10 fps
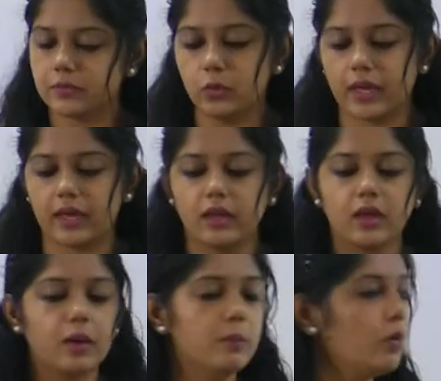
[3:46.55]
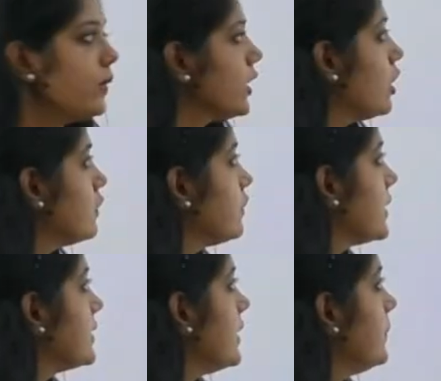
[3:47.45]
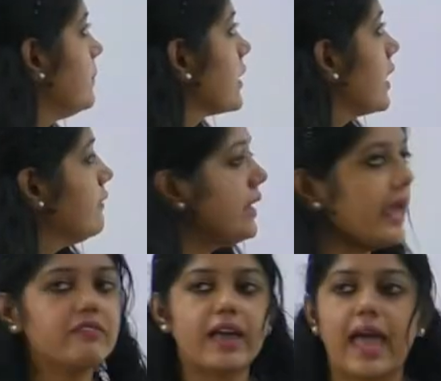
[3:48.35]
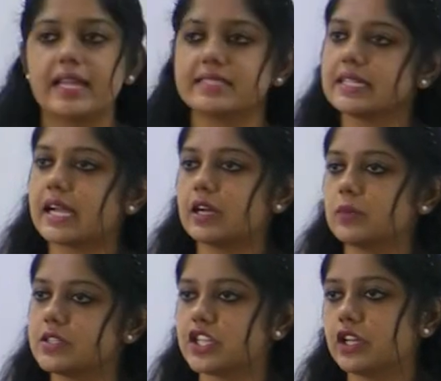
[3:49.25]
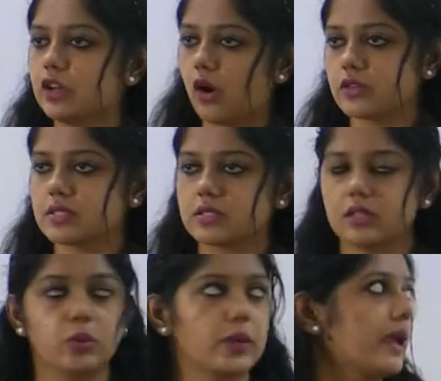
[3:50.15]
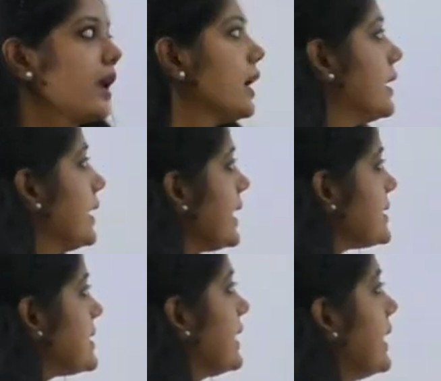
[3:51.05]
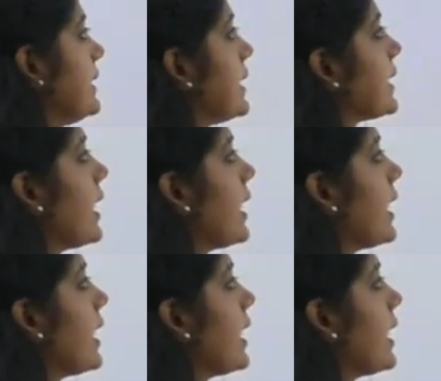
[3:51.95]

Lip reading: Okay, moving on further, we have anti-conversion laws. Okay, recently the